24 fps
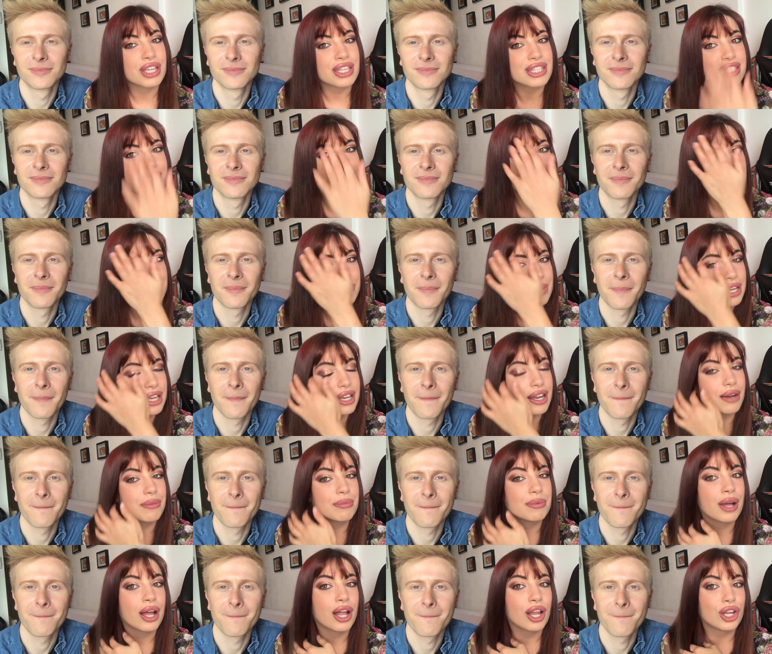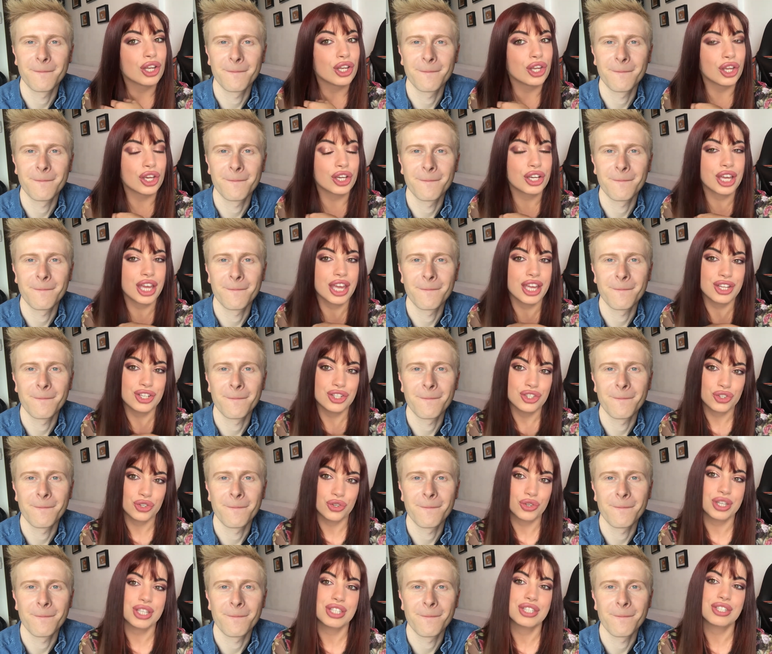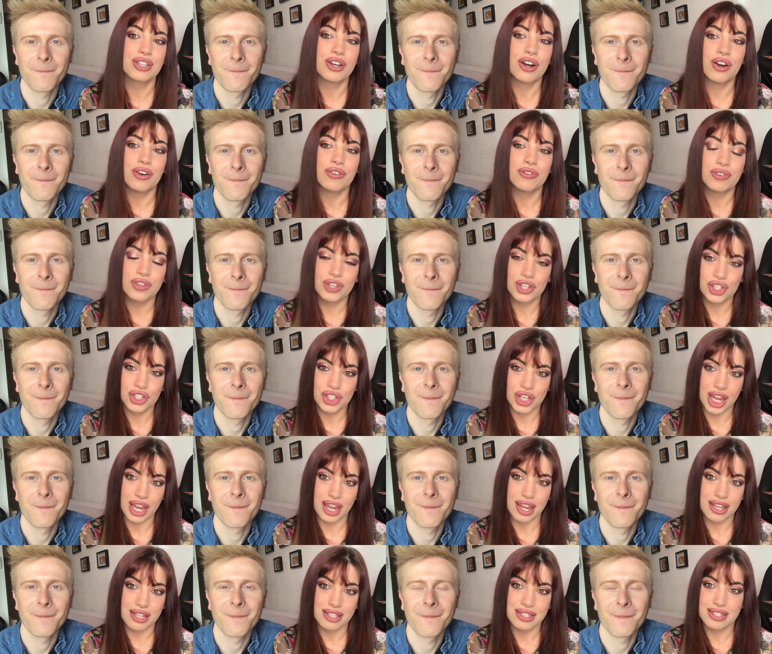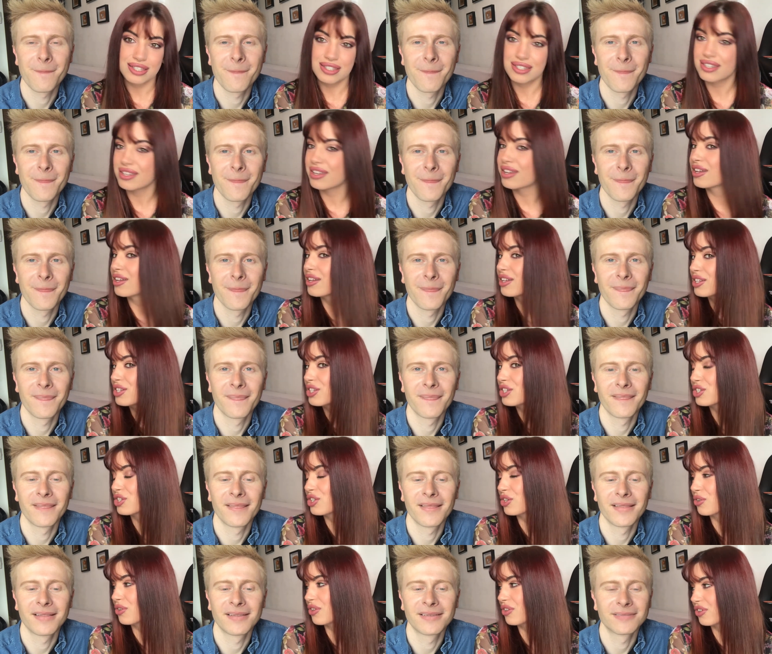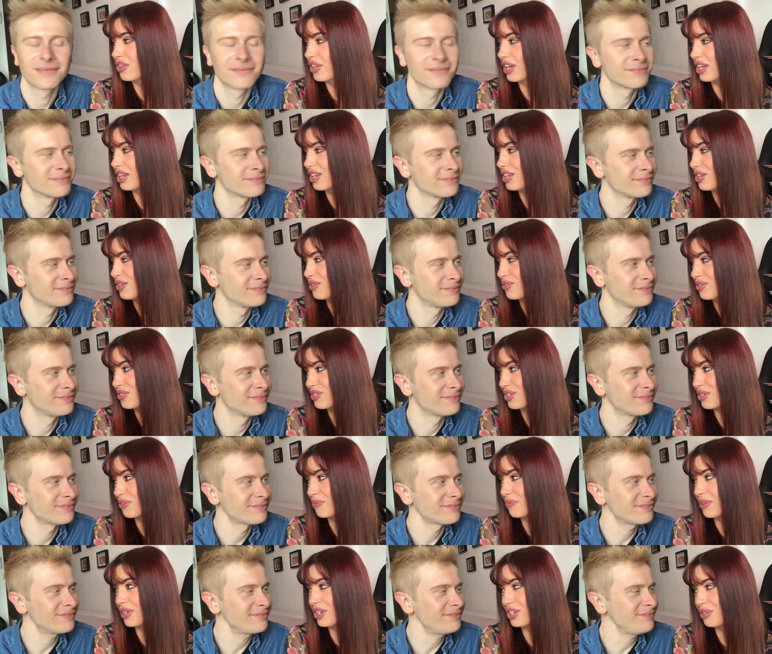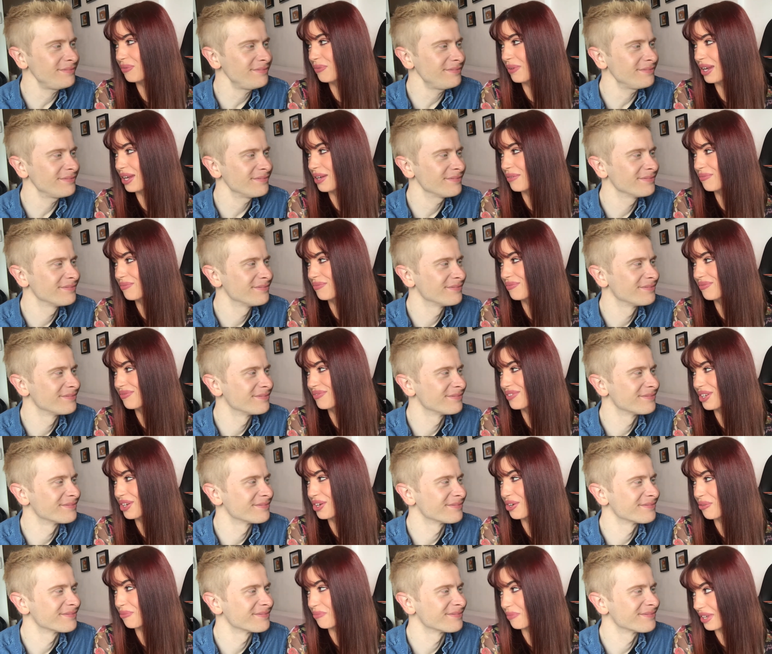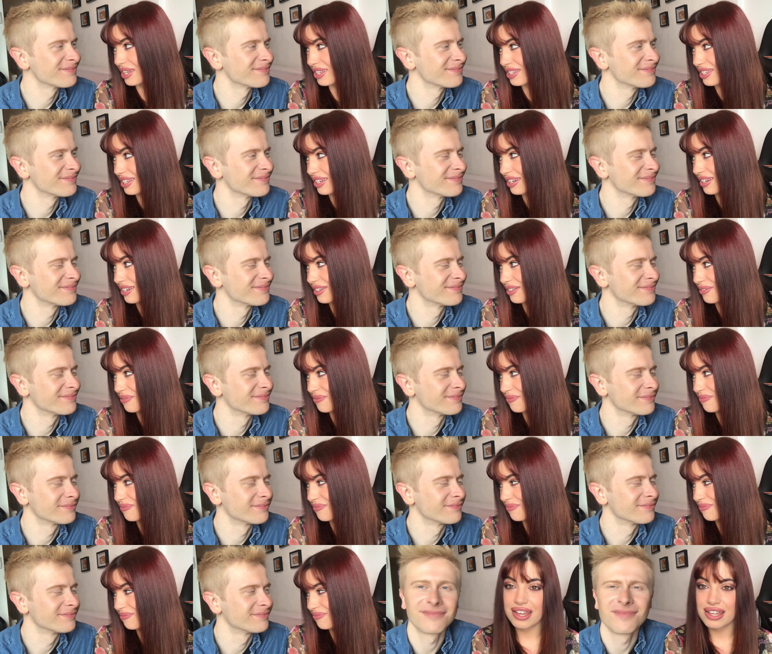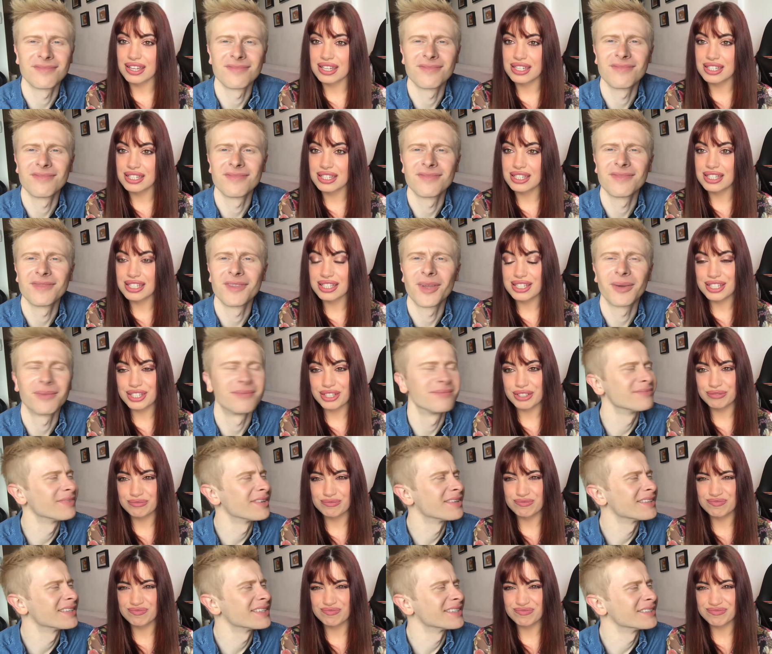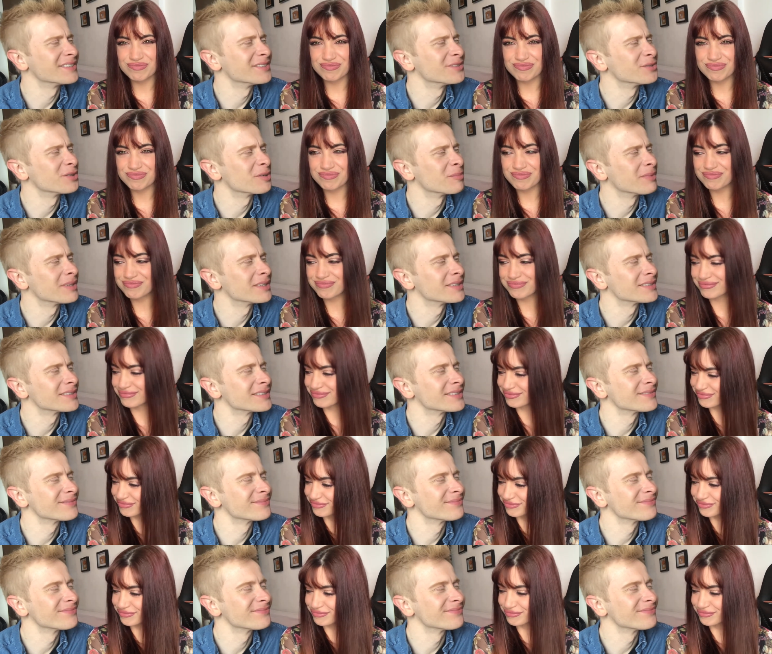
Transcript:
Speaker 1: this makeup look and choice of shades. So thank you so much, babe. You're amazing. And no,
Speaker 2: I think you're amazing.